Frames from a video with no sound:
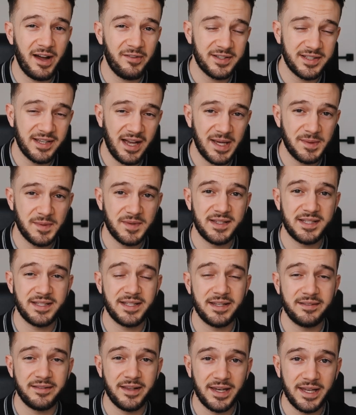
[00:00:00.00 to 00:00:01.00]
advertisement is
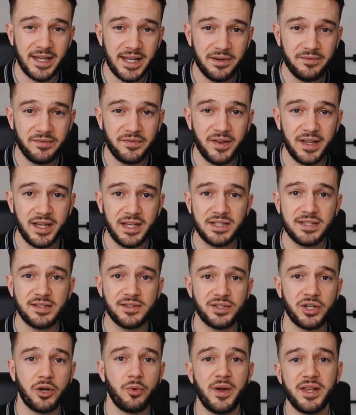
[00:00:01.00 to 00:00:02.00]
in the learning phase,
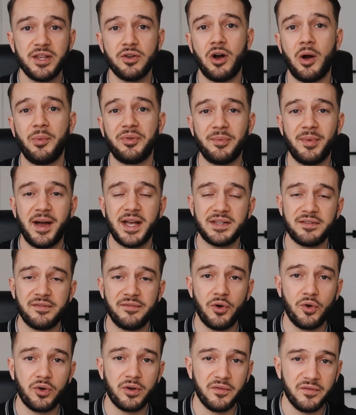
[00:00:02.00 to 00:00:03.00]
so when you're optimizing
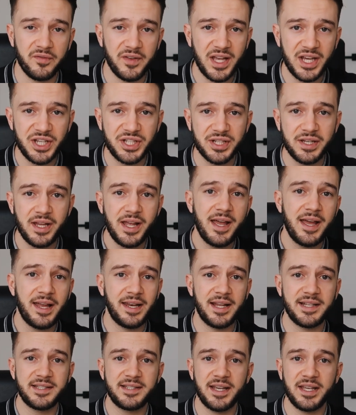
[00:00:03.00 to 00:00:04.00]
for conversion,
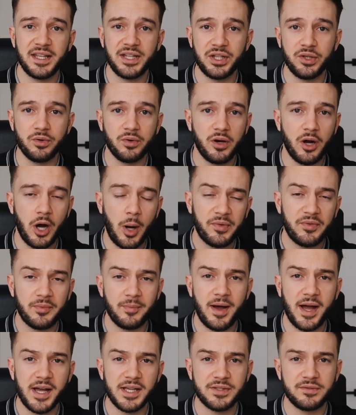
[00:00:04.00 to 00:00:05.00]
let's say you are
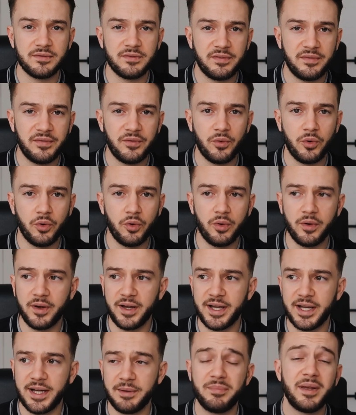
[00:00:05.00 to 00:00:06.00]
optimizing for
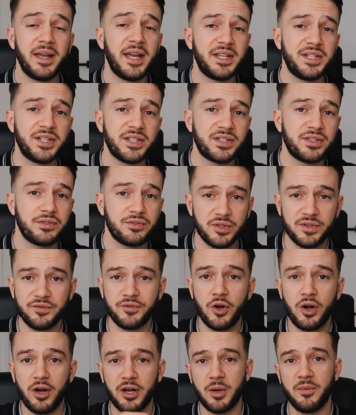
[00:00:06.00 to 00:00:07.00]
purchase, so you've
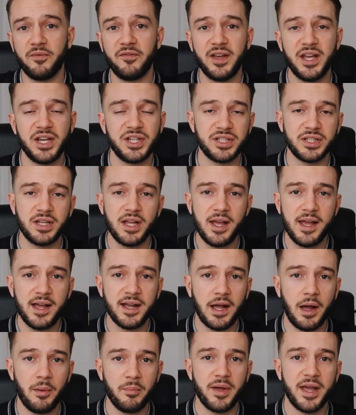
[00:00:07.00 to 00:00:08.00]
got a conversion
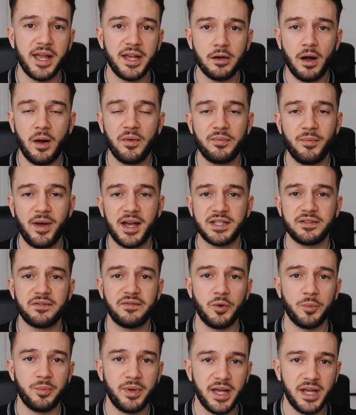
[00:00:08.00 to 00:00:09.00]
campaign optimizing
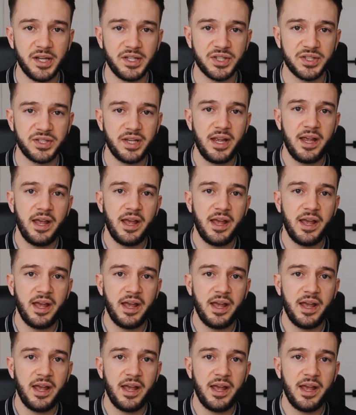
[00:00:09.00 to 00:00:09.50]
for purchase,